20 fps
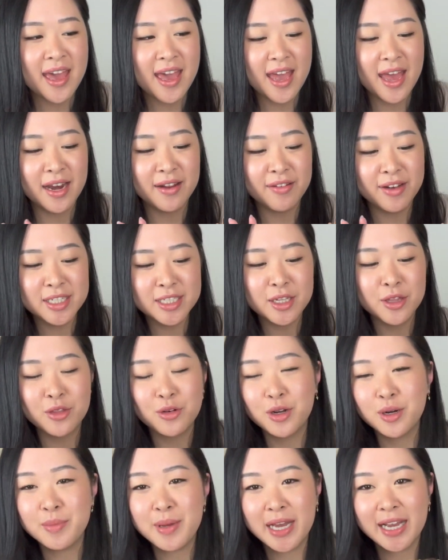And I've actually
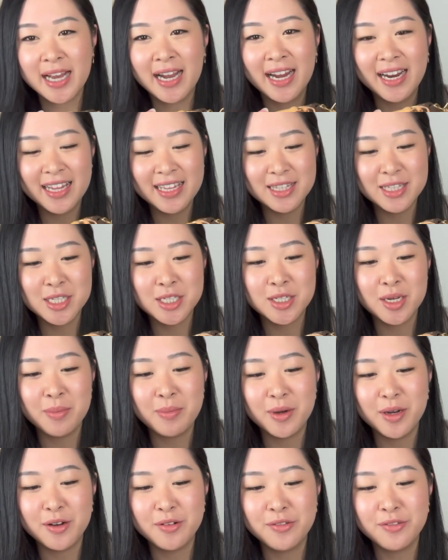thought about cutting the strap
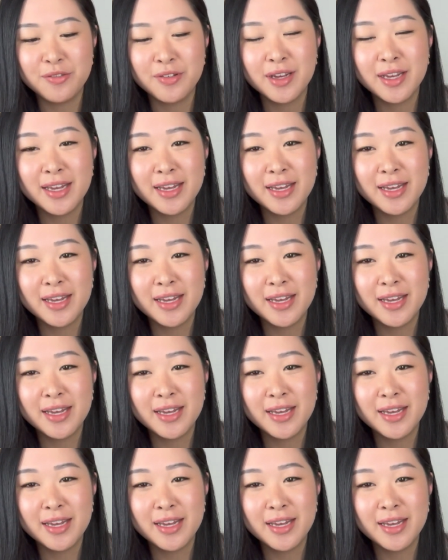off